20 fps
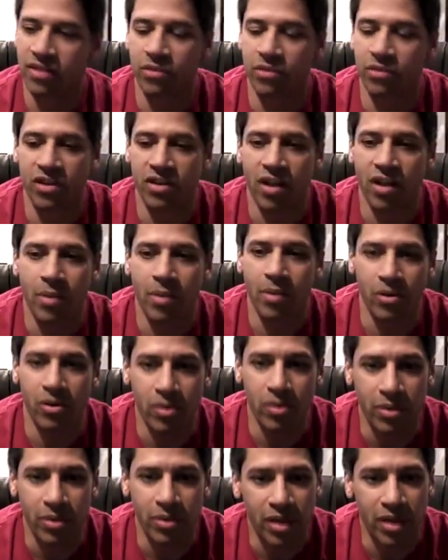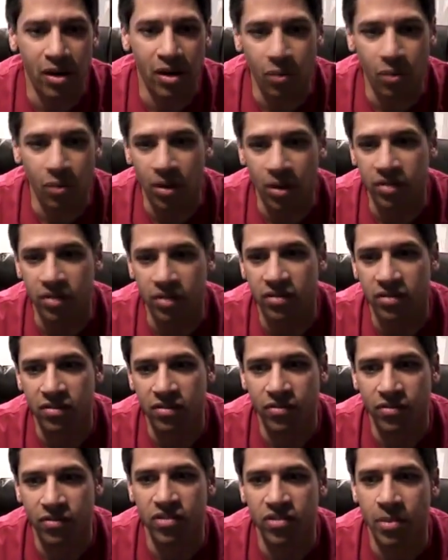I was going to talk about a little bit later was,
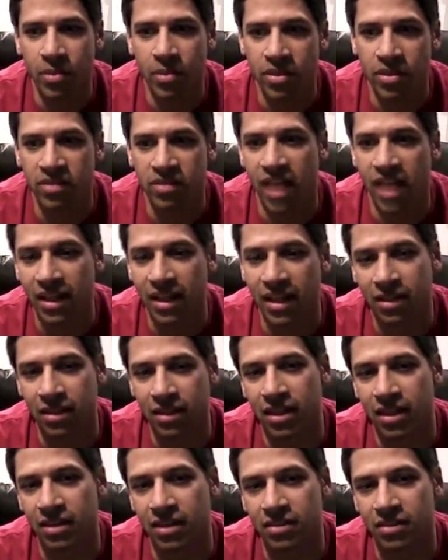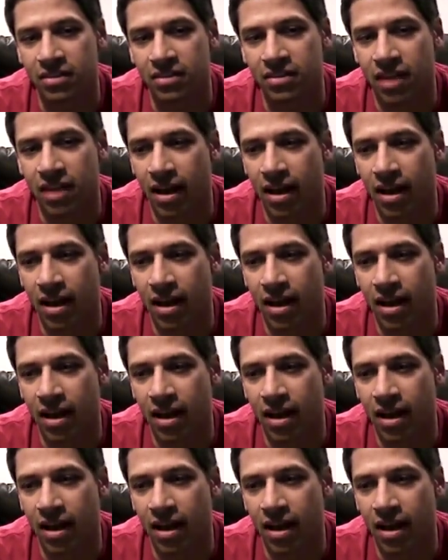for some of the designing things,